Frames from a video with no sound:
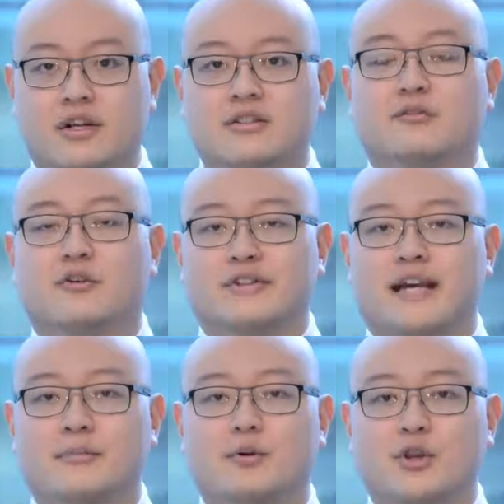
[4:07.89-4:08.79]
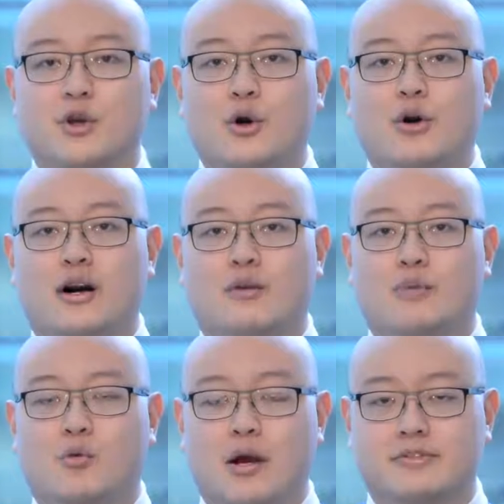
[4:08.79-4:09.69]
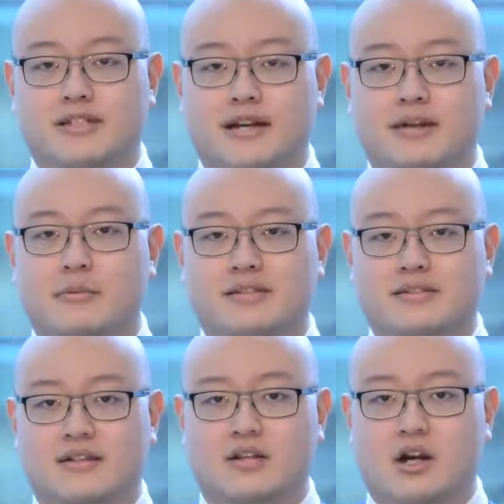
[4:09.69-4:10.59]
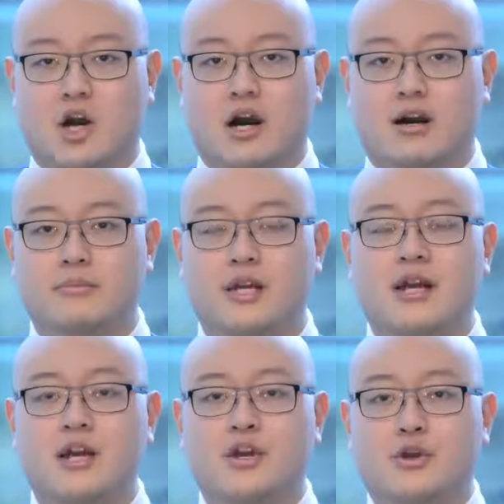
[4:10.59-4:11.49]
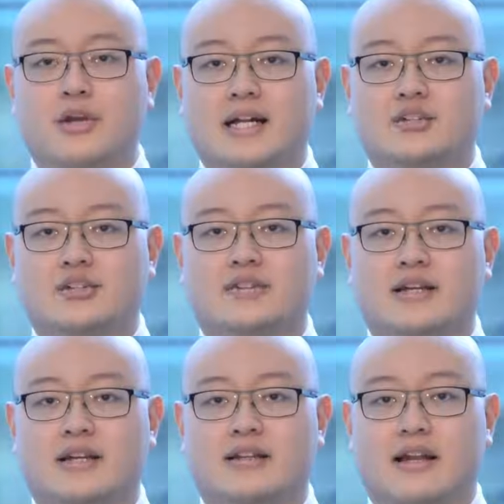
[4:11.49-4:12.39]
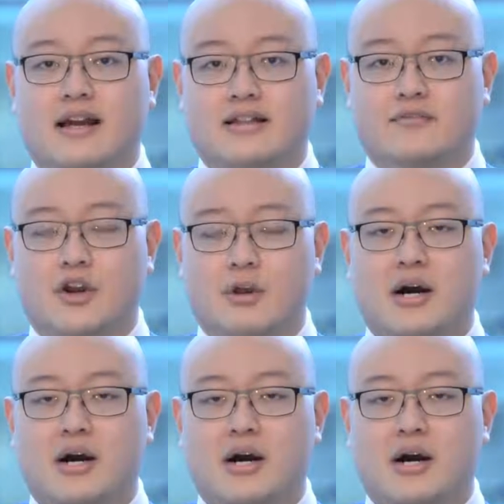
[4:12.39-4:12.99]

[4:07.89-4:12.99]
So for example, when you go on my website, bensonson.com, you can actually see that at the very